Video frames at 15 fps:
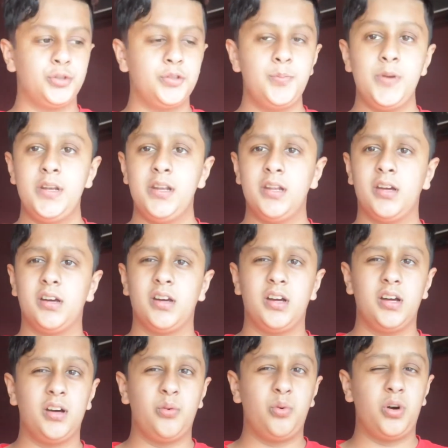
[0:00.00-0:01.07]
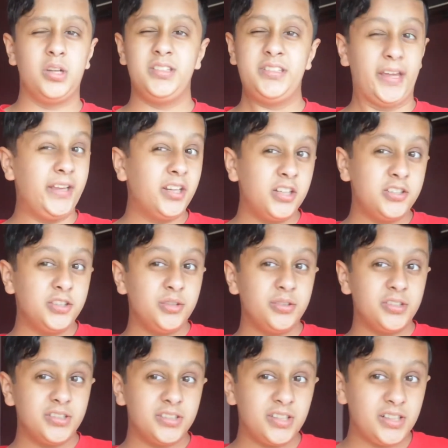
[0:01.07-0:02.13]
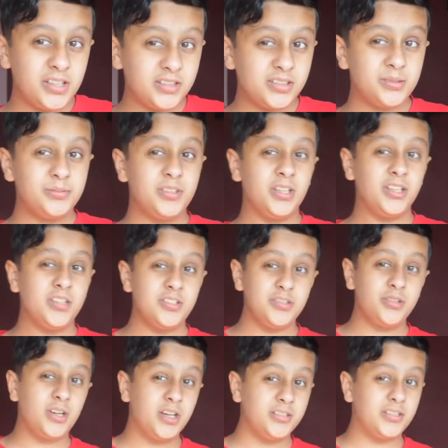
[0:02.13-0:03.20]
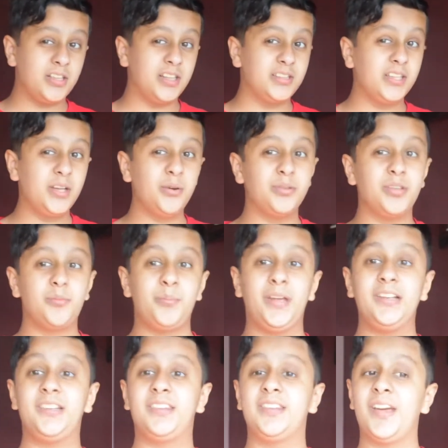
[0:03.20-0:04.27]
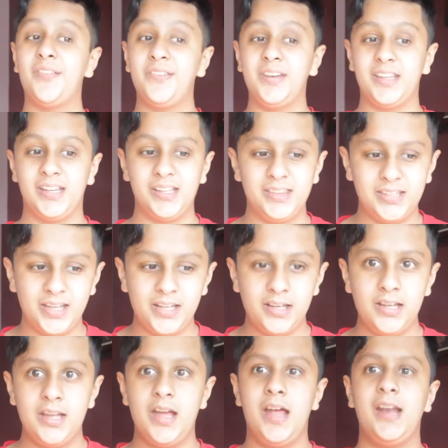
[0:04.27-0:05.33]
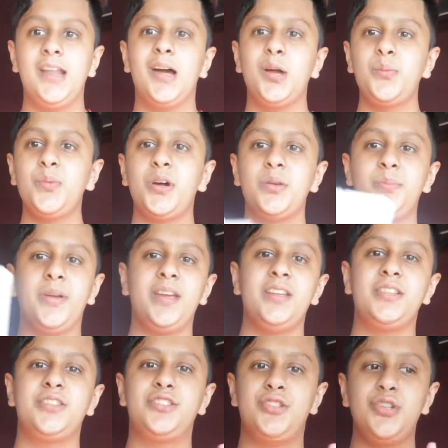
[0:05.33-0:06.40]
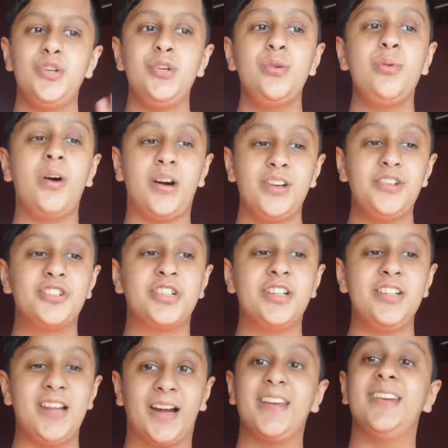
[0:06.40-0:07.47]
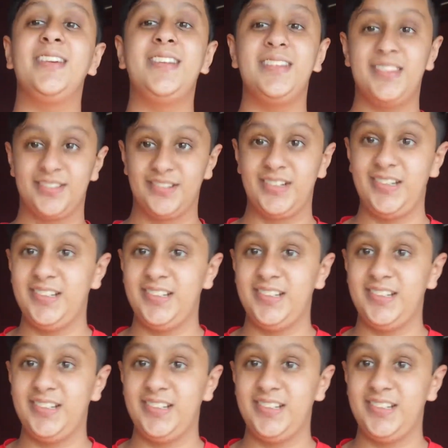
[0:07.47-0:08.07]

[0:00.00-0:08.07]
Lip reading: it's been a day or two since I last updated you guys, and I think I was on page 78 then. Now I'm on page 293.